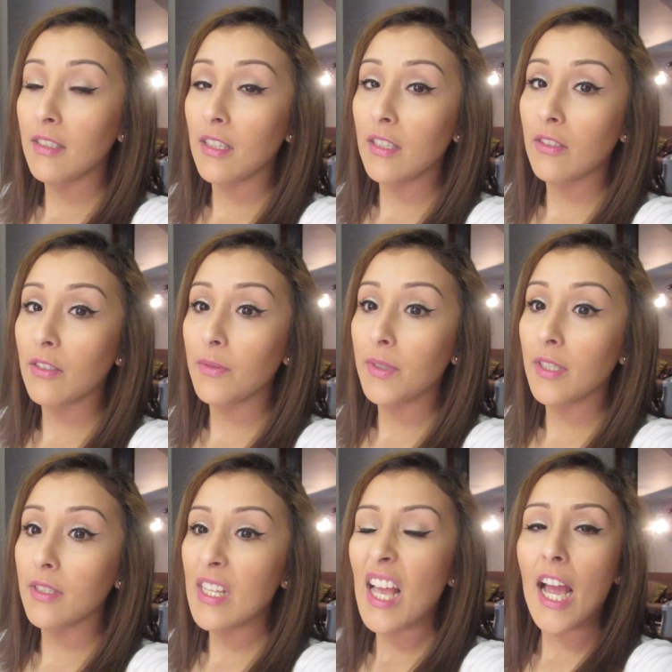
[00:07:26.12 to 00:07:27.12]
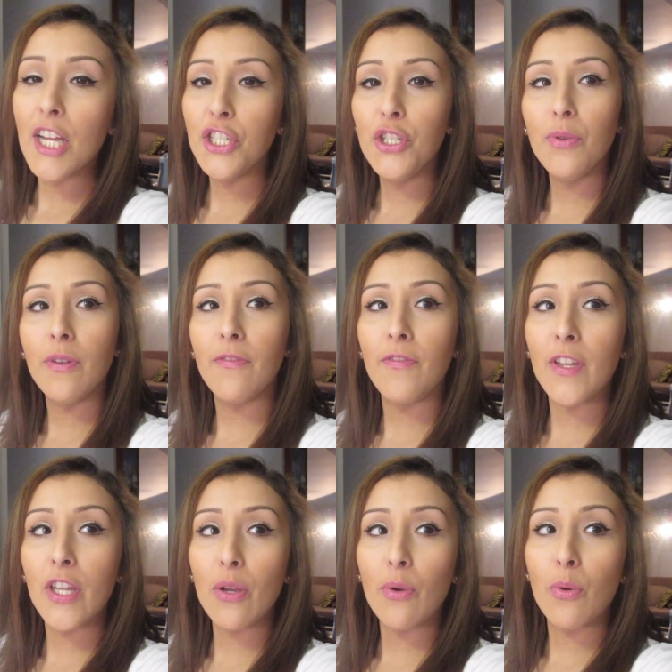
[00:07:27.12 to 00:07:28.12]
I don't know what else. I should do a
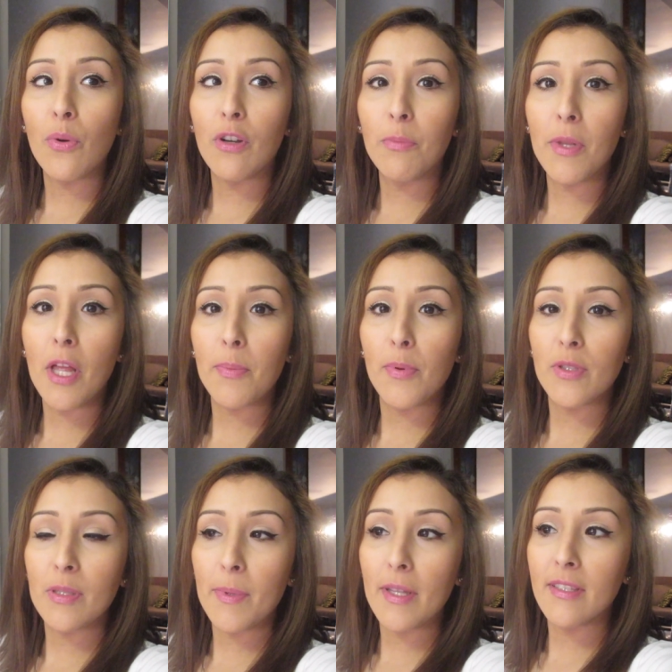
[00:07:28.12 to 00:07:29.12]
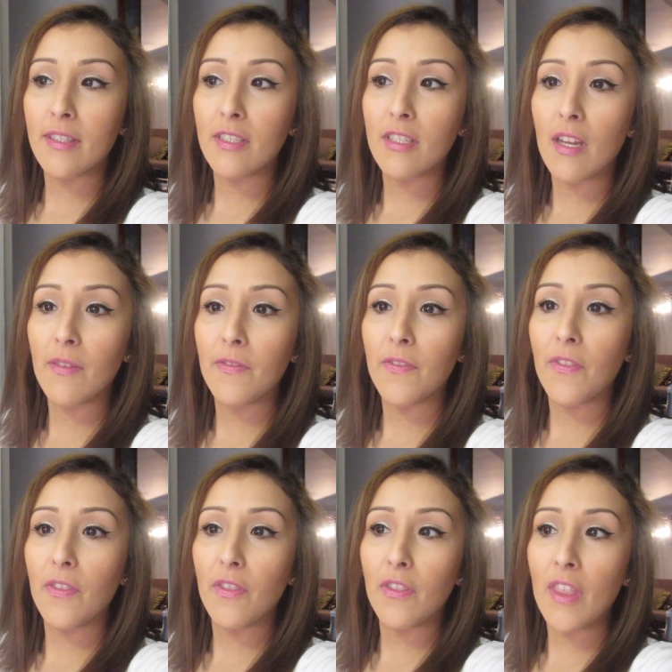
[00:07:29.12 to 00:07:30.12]
video or a blog post about stuff
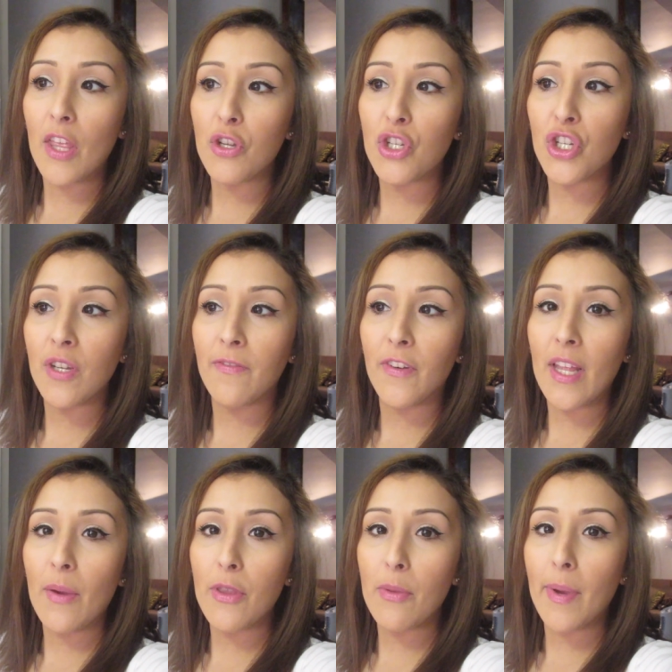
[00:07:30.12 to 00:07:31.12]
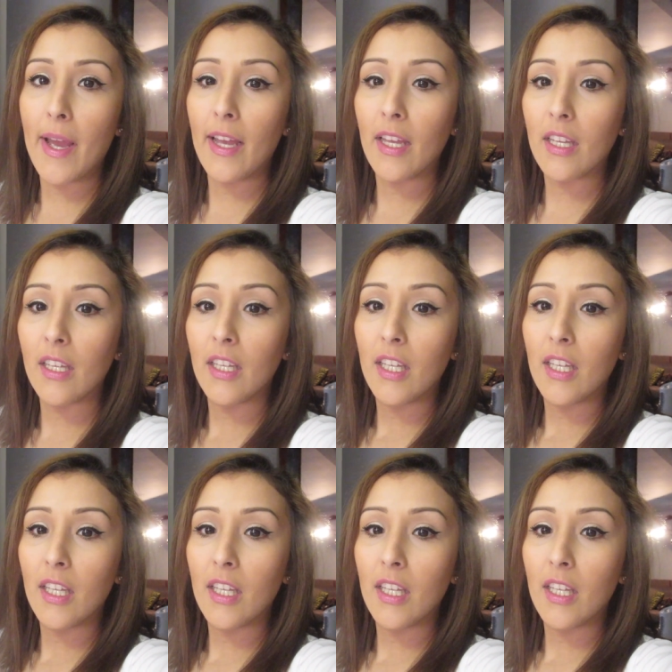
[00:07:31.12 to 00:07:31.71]
that you shouldn't forget when you pack.